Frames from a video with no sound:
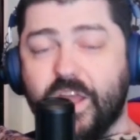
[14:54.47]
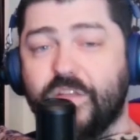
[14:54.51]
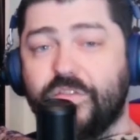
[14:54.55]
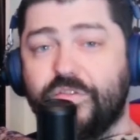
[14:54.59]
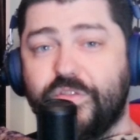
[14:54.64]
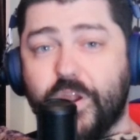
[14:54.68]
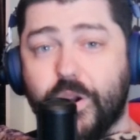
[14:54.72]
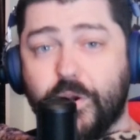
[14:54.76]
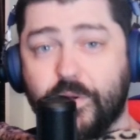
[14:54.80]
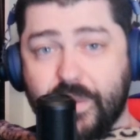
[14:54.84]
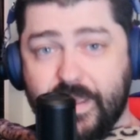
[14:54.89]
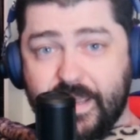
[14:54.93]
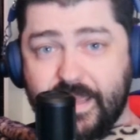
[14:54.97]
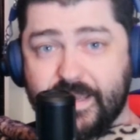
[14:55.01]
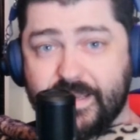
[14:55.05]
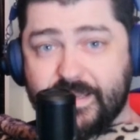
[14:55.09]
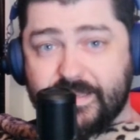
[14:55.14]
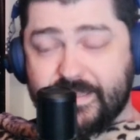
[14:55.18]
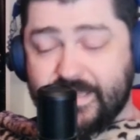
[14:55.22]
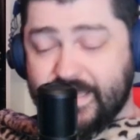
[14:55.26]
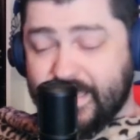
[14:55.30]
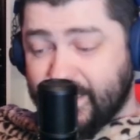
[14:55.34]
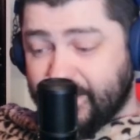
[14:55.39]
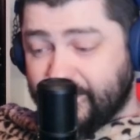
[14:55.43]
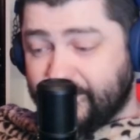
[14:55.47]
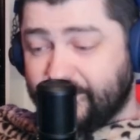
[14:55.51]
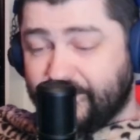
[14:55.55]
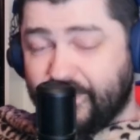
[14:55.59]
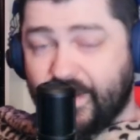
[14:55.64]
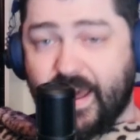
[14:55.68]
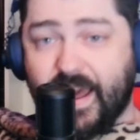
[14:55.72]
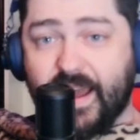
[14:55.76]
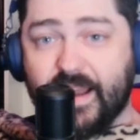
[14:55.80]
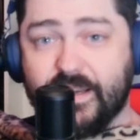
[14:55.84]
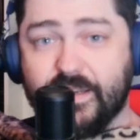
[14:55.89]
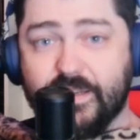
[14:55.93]
There is, in
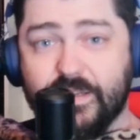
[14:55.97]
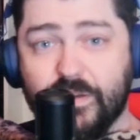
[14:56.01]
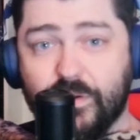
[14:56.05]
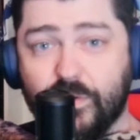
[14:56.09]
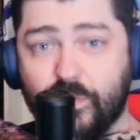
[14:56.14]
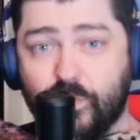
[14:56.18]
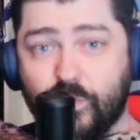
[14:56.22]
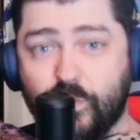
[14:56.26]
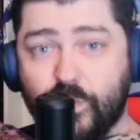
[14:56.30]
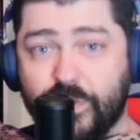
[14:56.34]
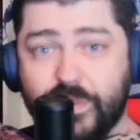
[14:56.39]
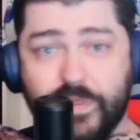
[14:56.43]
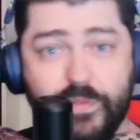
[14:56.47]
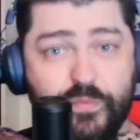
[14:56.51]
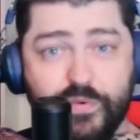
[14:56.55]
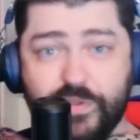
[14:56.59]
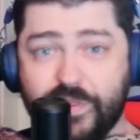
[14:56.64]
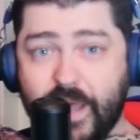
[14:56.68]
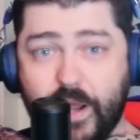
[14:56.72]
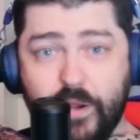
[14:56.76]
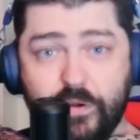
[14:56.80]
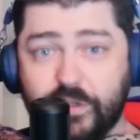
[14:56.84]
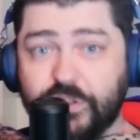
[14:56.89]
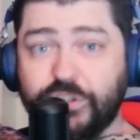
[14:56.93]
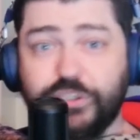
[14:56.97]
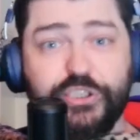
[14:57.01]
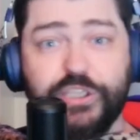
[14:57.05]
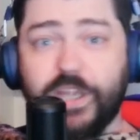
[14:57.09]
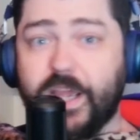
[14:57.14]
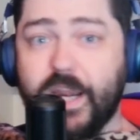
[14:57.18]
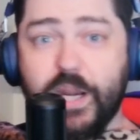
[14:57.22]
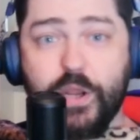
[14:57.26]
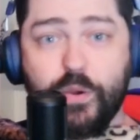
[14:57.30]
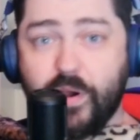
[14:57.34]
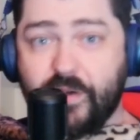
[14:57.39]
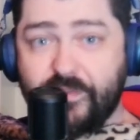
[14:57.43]
fact, without a
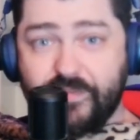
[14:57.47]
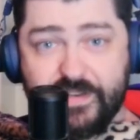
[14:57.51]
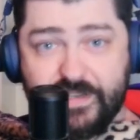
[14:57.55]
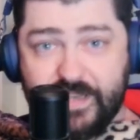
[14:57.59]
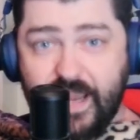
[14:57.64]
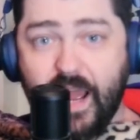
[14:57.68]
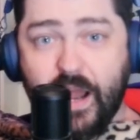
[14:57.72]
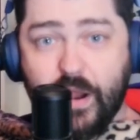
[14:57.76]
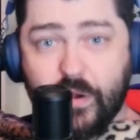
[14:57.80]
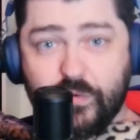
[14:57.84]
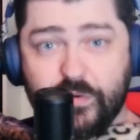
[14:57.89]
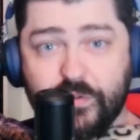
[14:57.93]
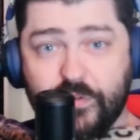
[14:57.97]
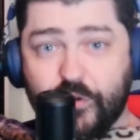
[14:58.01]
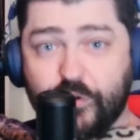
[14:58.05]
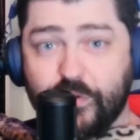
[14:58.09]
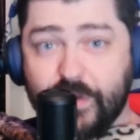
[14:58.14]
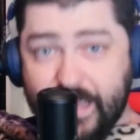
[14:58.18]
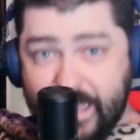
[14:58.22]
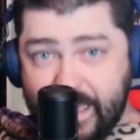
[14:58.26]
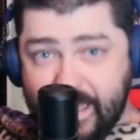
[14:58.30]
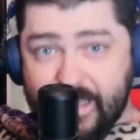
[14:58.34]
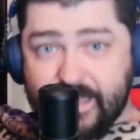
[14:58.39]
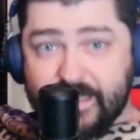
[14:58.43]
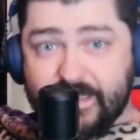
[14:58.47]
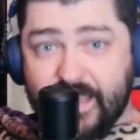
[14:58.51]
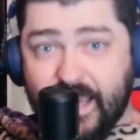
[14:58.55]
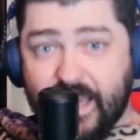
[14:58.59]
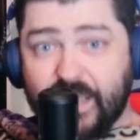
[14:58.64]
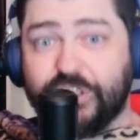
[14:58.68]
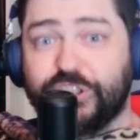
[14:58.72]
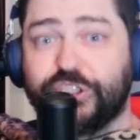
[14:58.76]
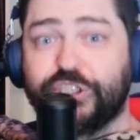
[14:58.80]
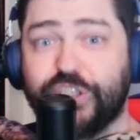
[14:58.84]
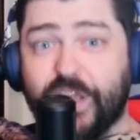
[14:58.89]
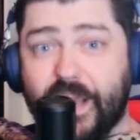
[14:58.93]
shadow of a doubt, there is a
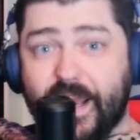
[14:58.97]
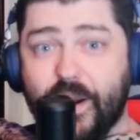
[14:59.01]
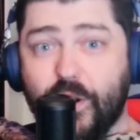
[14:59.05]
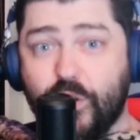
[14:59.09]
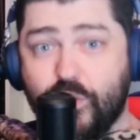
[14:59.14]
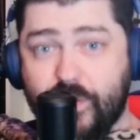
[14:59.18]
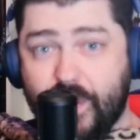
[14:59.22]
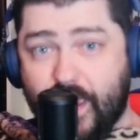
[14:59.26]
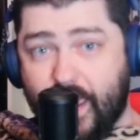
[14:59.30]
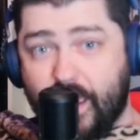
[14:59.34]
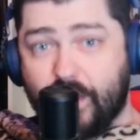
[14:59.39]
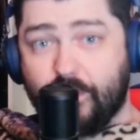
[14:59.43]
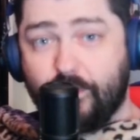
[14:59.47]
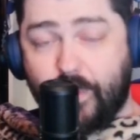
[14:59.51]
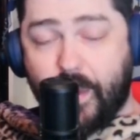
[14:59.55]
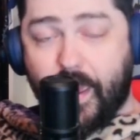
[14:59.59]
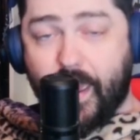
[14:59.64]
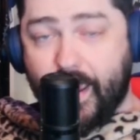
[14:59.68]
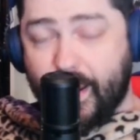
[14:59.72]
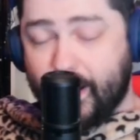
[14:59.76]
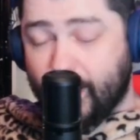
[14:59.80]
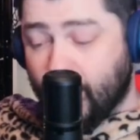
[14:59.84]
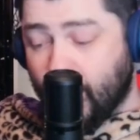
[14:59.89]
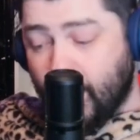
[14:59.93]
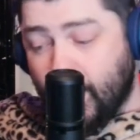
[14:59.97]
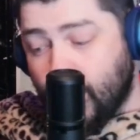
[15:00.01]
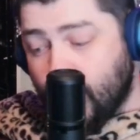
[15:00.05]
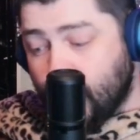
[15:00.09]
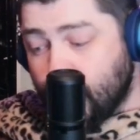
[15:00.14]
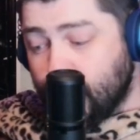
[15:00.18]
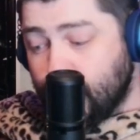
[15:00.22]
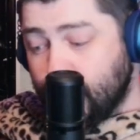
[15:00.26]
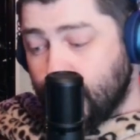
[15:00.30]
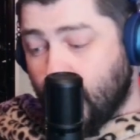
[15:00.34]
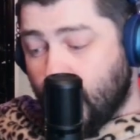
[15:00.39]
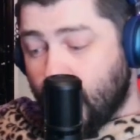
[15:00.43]
shadow campaign,
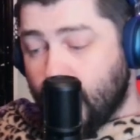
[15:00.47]
not